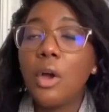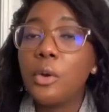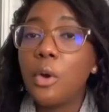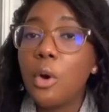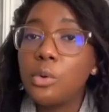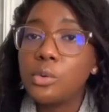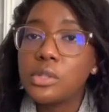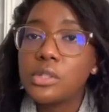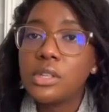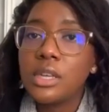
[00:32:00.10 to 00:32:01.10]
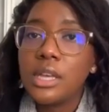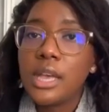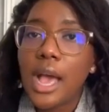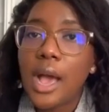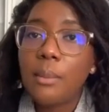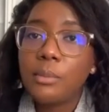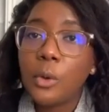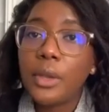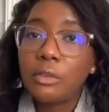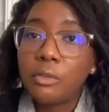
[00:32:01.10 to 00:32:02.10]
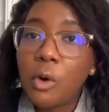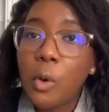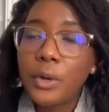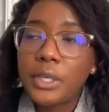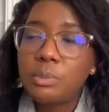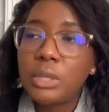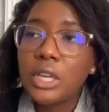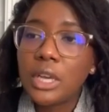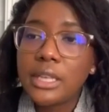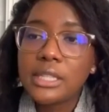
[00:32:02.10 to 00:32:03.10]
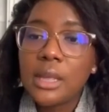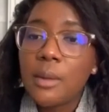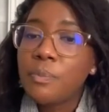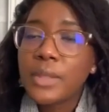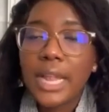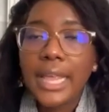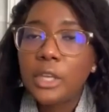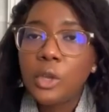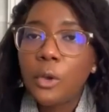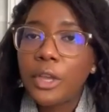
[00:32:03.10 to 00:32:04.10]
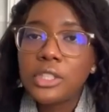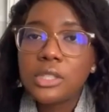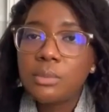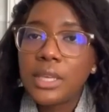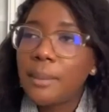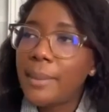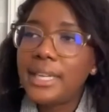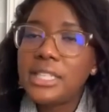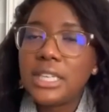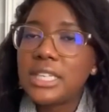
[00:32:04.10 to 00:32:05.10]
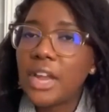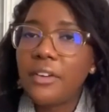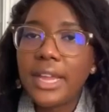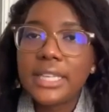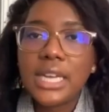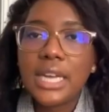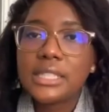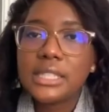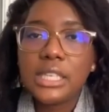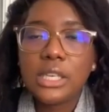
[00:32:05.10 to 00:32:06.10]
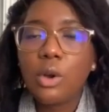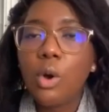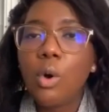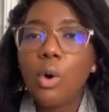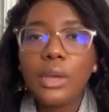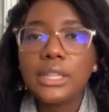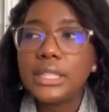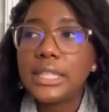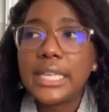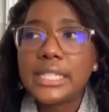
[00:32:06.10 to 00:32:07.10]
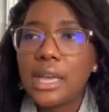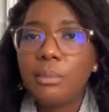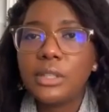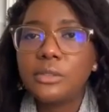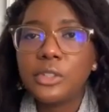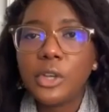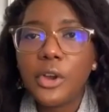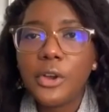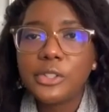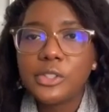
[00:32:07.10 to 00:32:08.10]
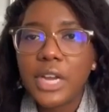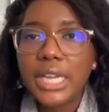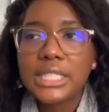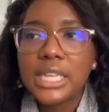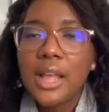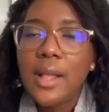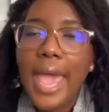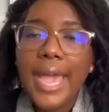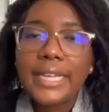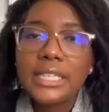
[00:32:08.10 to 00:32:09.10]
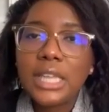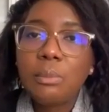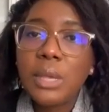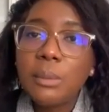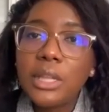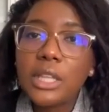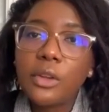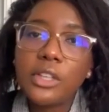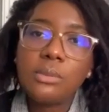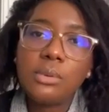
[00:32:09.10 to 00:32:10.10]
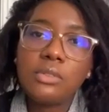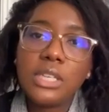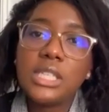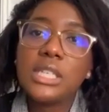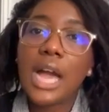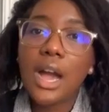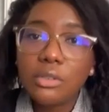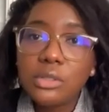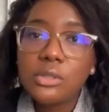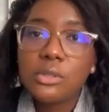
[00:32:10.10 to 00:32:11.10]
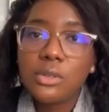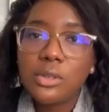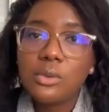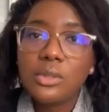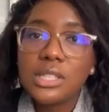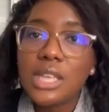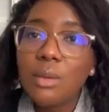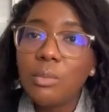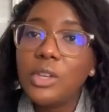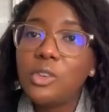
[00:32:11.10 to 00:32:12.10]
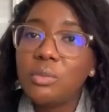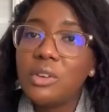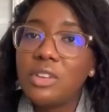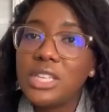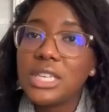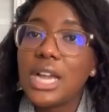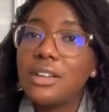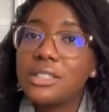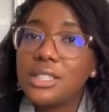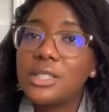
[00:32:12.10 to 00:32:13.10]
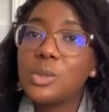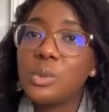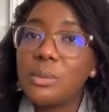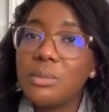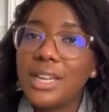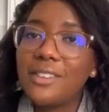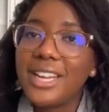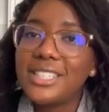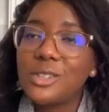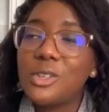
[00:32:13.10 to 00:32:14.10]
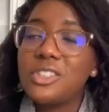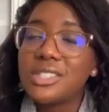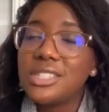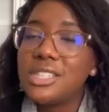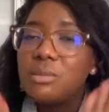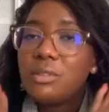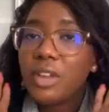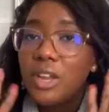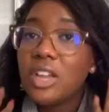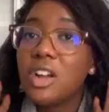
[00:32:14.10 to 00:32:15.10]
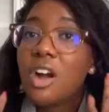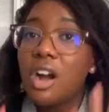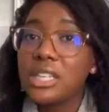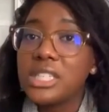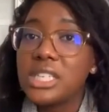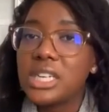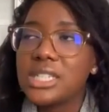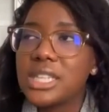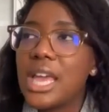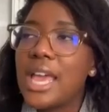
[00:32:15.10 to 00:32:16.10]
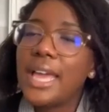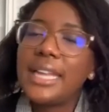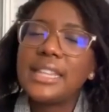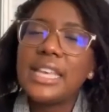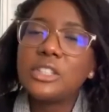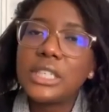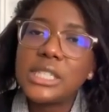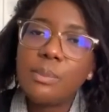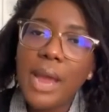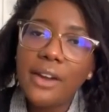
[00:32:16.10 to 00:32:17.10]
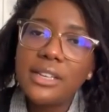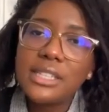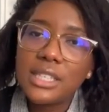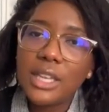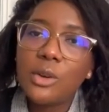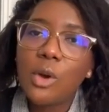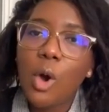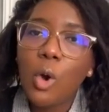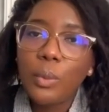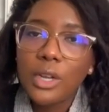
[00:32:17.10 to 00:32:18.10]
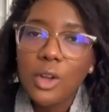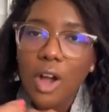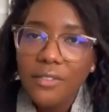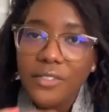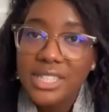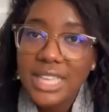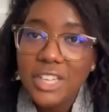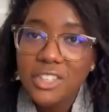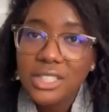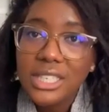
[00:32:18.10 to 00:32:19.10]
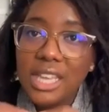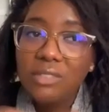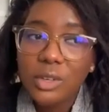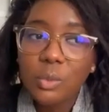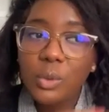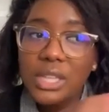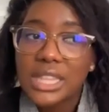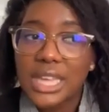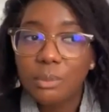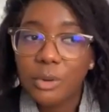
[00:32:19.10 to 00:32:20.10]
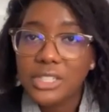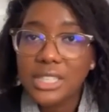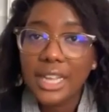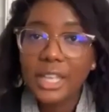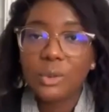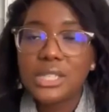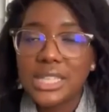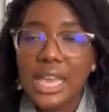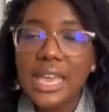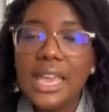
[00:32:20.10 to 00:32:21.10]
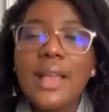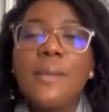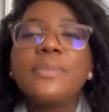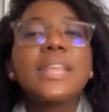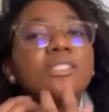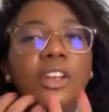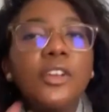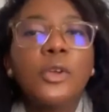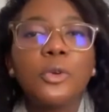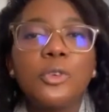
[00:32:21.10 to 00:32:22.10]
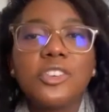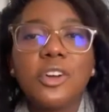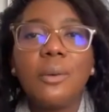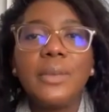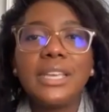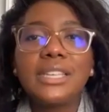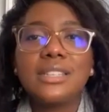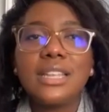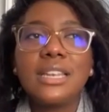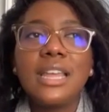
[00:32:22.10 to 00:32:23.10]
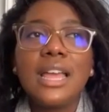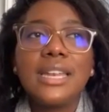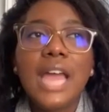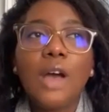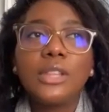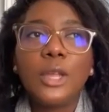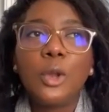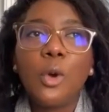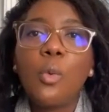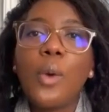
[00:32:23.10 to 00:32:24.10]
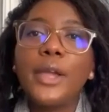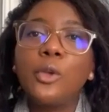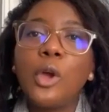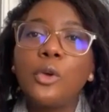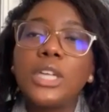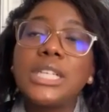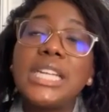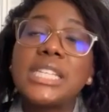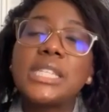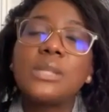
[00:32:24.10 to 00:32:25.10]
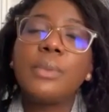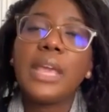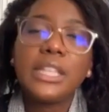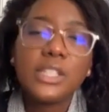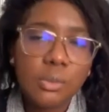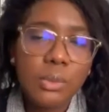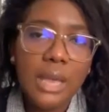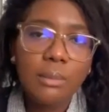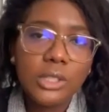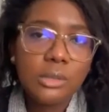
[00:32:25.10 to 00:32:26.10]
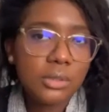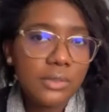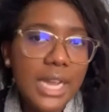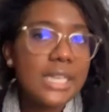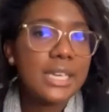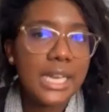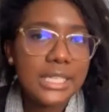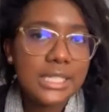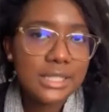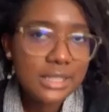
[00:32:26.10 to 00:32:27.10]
nos going forward. Because like you're going to be a managing director, CEO in the next couple of years, right? And then people are going to be reaching out to you the same way you've been reaching out to these women, right? So you just need to be very conscious. And I think transparency and open conversation, even with that person, like you were saying, is very crucial, because then now they know why you are not in a space to be able to provide guidance.